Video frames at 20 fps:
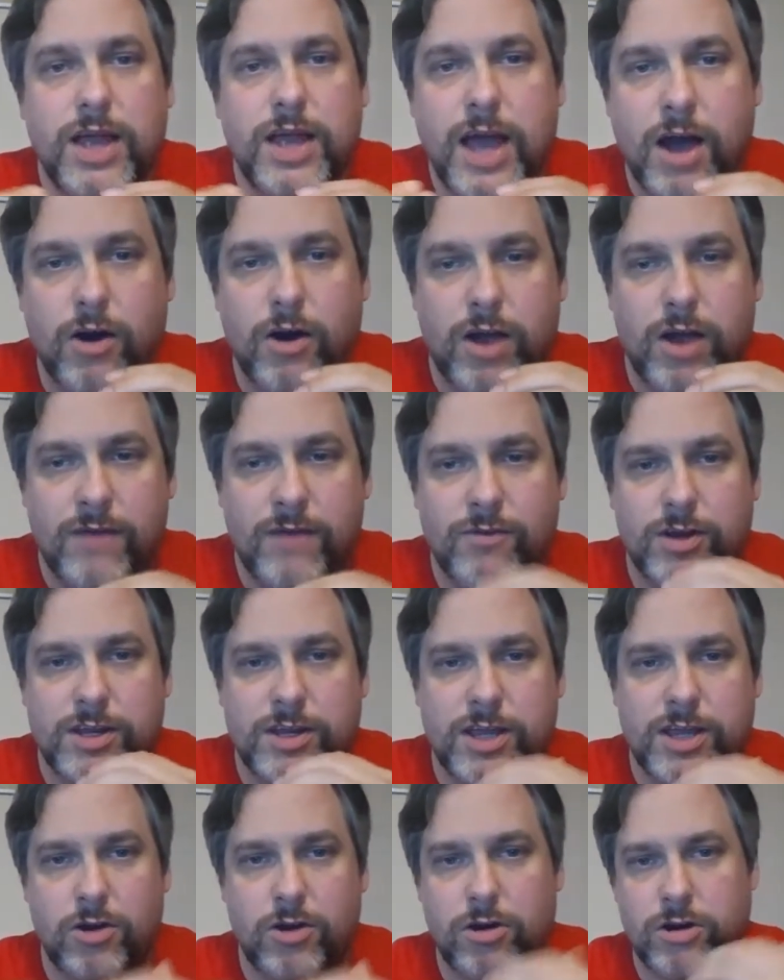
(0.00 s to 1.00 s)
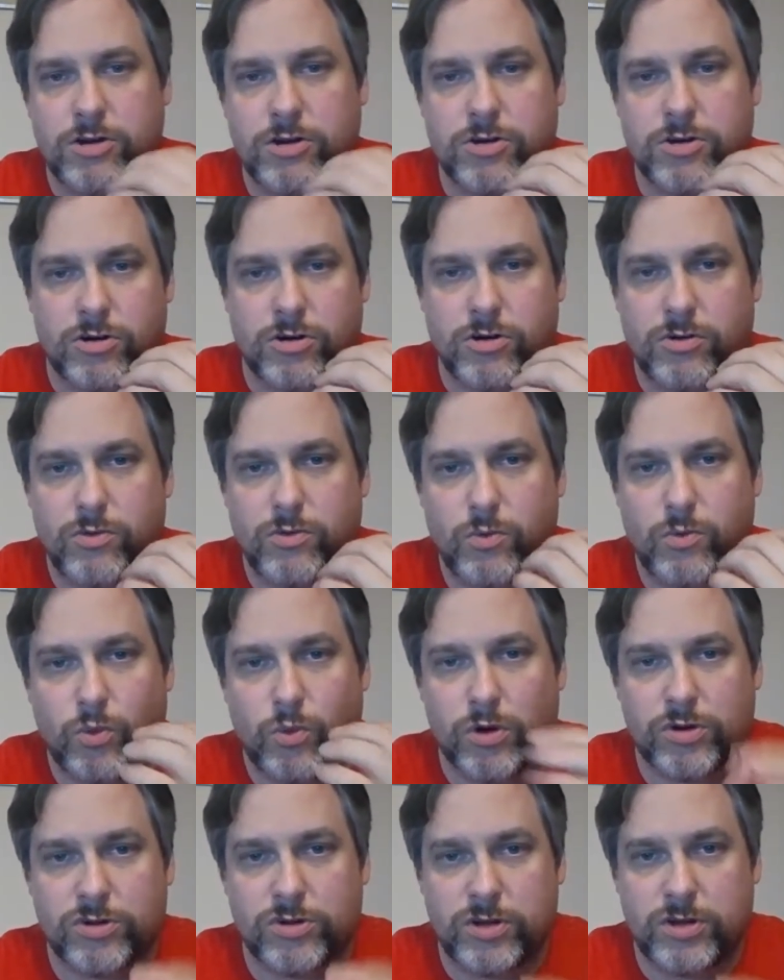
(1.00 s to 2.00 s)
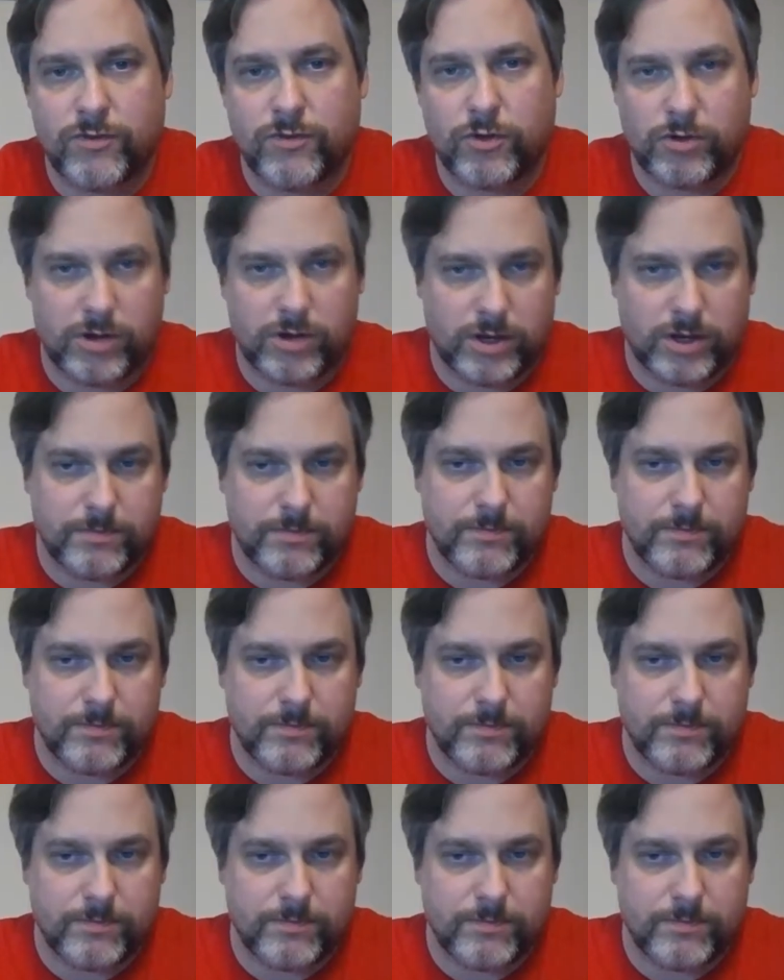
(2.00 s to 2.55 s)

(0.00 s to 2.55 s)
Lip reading: how every character works differently.